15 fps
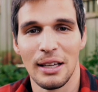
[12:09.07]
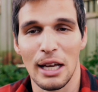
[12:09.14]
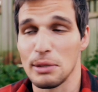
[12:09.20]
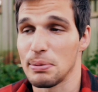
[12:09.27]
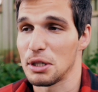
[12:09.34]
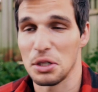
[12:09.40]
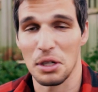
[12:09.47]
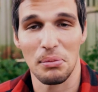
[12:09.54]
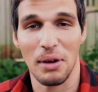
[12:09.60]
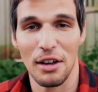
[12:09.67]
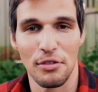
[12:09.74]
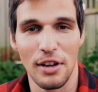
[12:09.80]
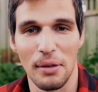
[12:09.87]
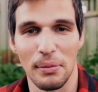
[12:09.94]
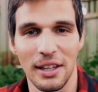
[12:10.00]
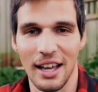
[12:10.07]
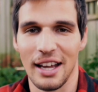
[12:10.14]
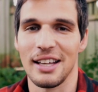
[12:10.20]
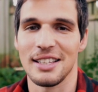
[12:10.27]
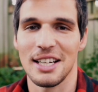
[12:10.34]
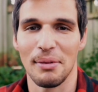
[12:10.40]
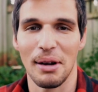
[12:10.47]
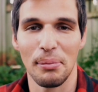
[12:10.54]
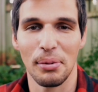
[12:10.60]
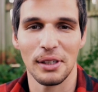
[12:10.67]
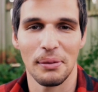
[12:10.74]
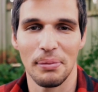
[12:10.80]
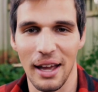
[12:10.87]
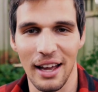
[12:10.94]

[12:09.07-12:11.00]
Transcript: Especially in my family, anytime I pull up